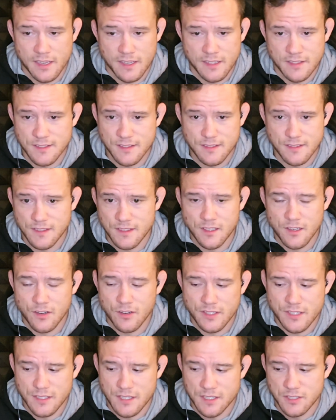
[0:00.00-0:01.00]
and it's
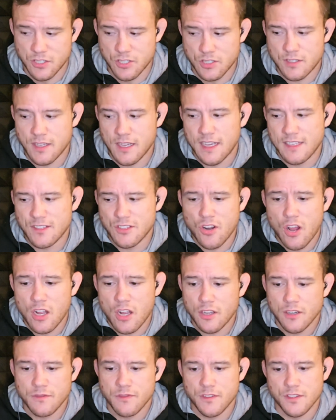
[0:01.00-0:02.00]

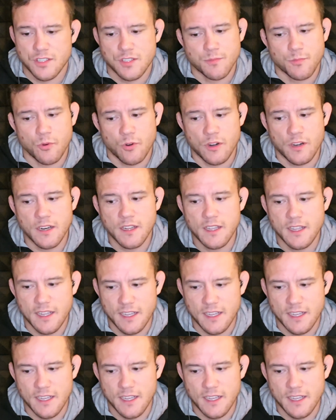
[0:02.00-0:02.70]
not good for the sport.